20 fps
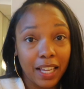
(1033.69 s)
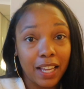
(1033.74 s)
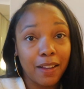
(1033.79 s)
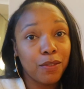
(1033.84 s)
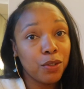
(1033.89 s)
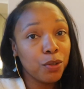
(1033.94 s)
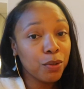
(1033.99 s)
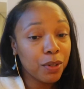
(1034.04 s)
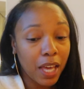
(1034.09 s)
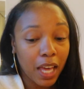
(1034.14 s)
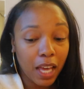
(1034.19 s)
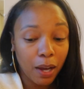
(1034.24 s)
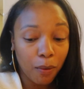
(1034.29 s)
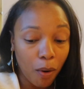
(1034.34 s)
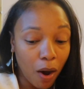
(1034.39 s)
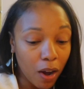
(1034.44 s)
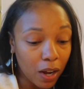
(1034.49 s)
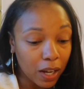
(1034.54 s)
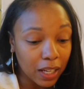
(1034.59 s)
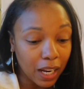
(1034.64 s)
If you can't
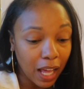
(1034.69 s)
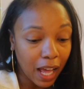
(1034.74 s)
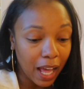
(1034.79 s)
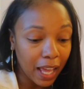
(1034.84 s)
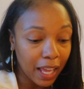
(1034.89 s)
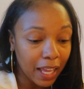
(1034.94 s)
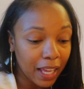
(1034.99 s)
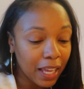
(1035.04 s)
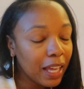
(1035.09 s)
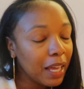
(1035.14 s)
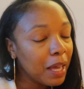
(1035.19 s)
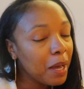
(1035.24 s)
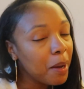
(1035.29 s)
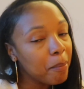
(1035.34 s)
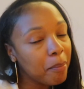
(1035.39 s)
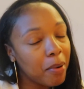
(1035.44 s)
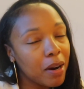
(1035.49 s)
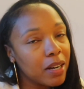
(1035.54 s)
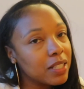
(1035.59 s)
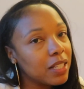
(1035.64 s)
walk a lot,
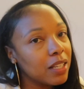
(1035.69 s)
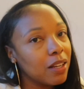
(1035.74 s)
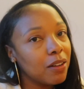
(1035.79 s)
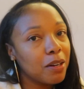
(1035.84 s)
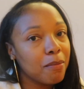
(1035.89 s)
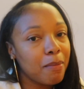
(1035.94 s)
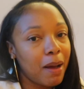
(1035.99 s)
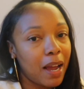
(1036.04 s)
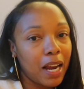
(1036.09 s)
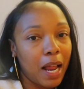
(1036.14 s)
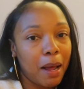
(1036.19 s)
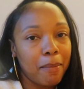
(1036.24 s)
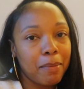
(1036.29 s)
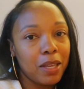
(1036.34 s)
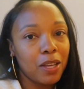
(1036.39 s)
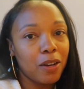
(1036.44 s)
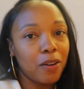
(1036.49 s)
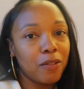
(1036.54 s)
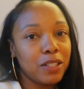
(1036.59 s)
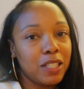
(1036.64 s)
Barcelona might not
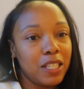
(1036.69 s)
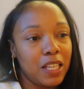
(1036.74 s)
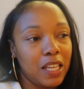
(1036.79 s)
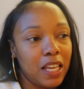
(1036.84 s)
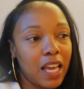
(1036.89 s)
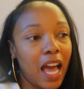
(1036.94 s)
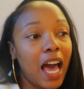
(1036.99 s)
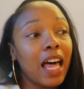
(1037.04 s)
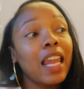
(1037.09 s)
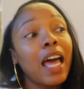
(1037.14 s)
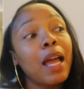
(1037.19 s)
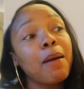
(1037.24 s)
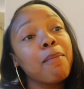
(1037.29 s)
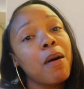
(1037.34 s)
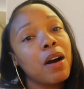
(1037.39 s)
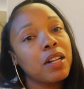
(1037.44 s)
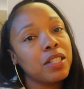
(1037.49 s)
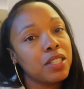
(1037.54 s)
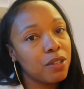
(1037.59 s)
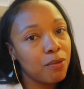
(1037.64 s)
be OT. I like
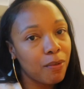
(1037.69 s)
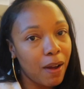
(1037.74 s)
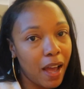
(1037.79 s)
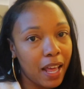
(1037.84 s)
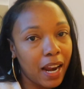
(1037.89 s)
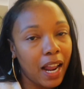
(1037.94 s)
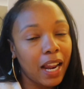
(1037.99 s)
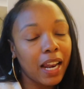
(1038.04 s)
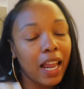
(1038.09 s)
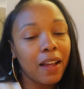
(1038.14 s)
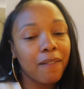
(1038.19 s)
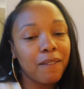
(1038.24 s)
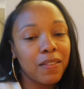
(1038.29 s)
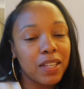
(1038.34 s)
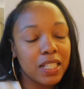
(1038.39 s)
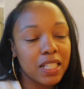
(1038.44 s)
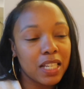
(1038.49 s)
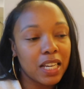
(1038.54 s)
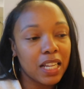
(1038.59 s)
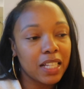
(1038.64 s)
Montserrat. I like
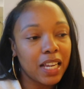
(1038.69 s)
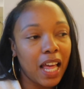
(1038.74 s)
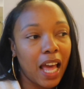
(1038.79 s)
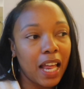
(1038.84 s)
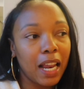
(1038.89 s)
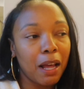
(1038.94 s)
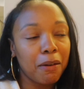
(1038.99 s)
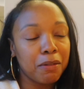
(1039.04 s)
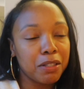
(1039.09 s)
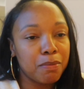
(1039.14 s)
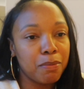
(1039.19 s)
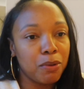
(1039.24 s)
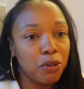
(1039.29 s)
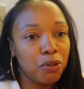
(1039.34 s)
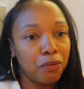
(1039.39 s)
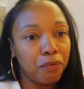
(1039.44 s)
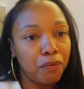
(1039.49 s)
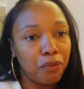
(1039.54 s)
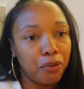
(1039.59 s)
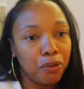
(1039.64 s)
visiting that. That was
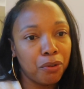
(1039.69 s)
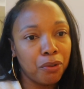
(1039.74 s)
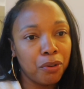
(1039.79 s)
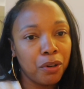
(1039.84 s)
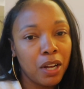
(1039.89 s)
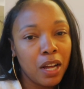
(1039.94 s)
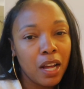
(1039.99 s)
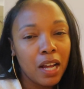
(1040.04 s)
beautiful.